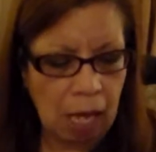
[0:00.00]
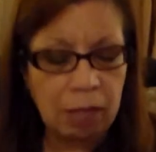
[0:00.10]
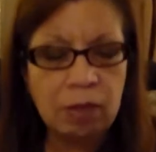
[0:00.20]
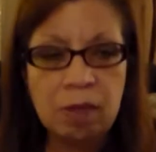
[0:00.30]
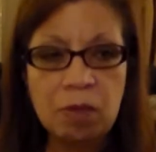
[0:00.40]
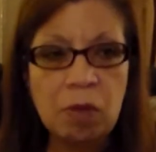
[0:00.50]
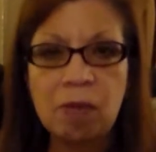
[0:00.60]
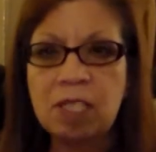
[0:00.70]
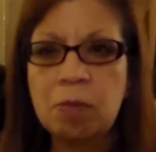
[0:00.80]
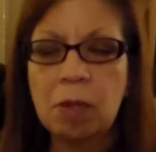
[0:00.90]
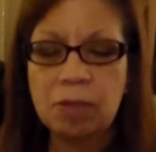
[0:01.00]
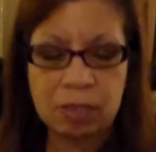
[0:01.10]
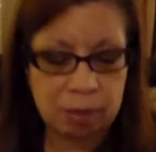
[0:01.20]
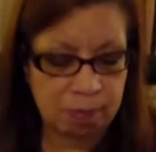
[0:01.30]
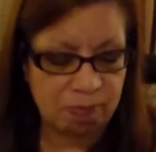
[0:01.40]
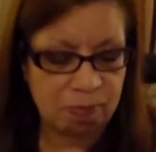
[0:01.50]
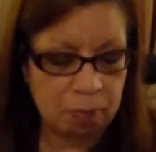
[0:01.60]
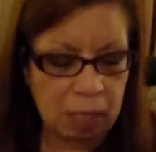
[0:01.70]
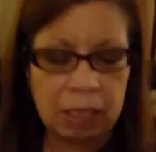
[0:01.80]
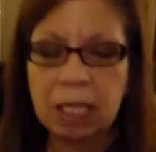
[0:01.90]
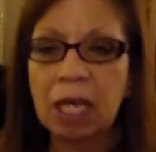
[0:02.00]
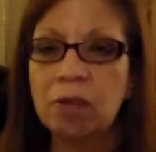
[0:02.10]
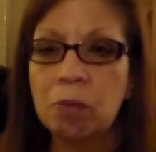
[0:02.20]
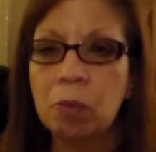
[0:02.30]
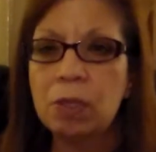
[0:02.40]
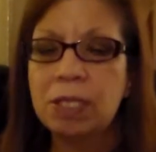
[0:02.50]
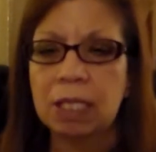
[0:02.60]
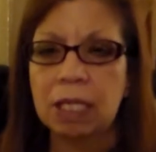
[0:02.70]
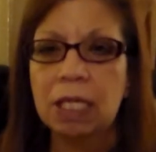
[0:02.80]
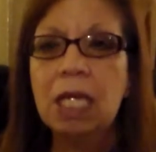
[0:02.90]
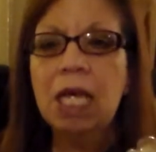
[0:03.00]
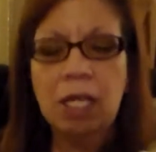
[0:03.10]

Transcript: I don't even know if I smell any kind of woods in it.